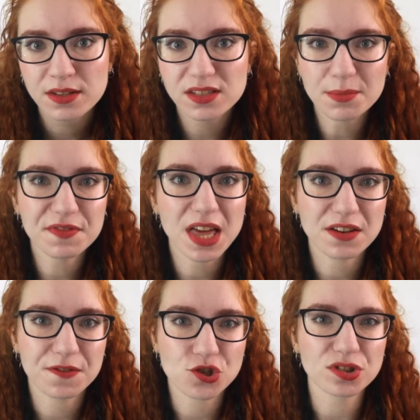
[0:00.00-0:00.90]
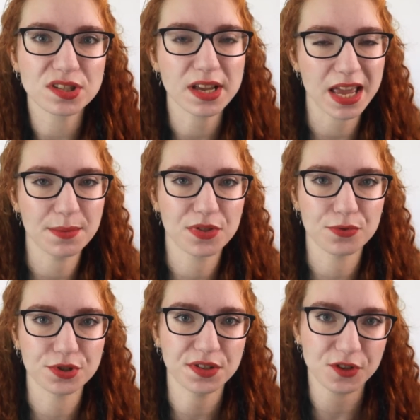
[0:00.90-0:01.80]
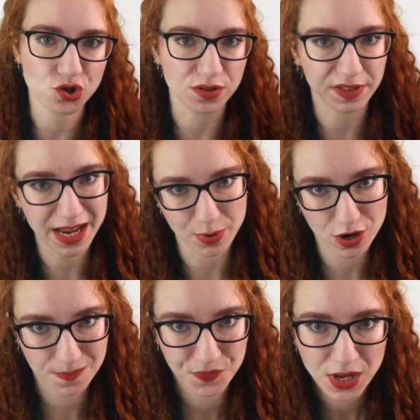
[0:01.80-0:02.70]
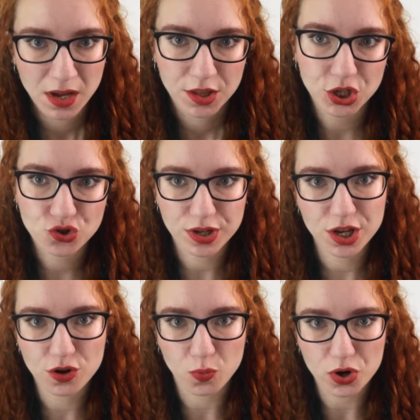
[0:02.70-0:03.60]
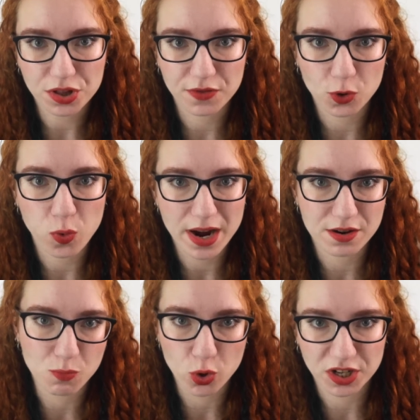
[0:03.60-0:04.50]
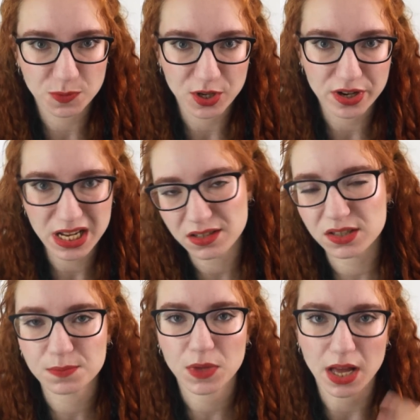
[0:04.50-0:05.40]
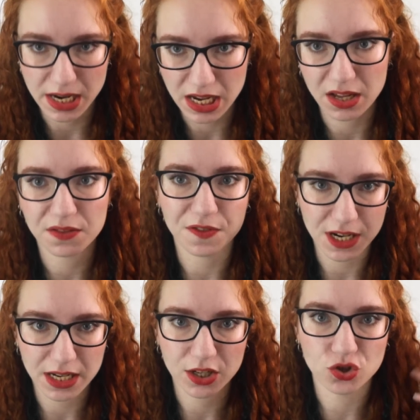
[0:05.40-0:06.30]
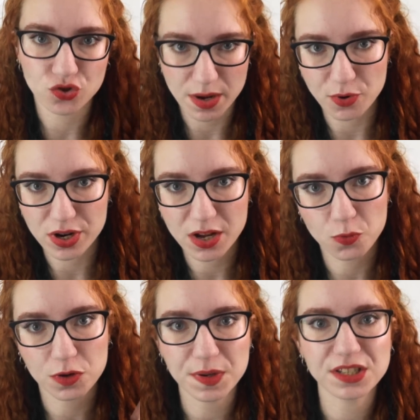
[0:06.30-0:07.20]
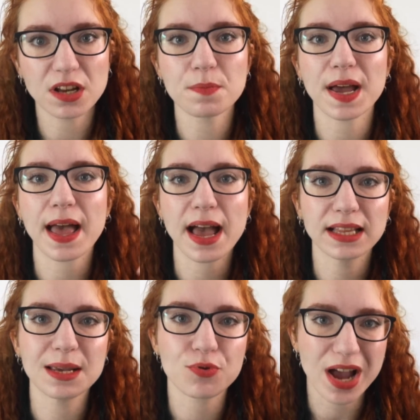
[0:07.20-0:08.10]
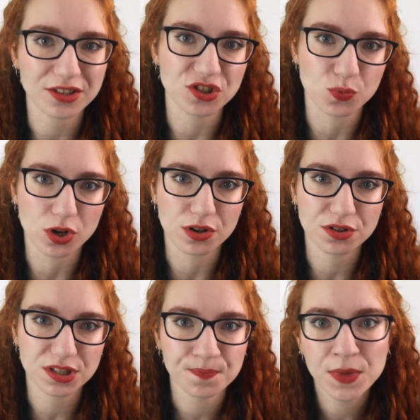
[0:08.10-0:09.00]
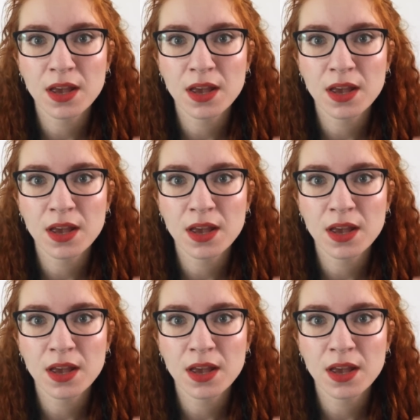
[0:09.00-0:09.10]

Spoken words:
Some of that efficiency came through a division of labor. The trickier work that required more experience, cutting, fitting, drapery, would be done by highly practiced workers.